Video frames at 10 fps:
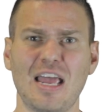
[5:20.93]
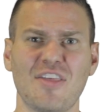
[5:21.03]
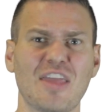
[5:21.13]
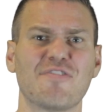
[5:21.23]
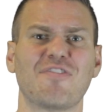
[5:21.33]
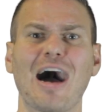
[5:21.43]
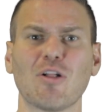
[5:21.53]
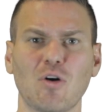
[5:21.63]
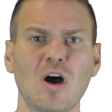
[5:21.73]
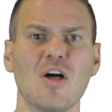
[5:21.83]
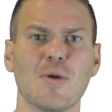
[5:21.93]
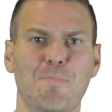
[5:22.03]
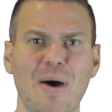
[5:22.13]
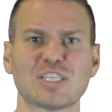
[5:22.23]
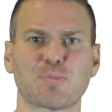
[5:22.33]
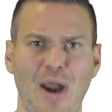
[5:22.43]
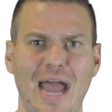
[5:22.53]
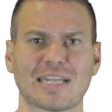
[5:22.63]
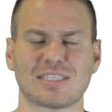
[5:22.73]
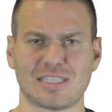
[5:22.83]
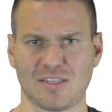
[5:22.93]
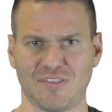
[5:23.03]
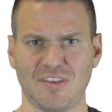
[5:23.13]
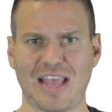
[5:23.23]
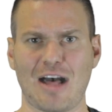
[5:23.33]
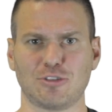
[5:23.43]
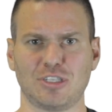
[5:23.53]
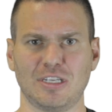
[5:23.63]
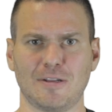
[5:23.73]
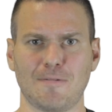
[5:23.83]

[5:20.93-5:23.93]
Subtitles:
and they follow the best practices of giftology.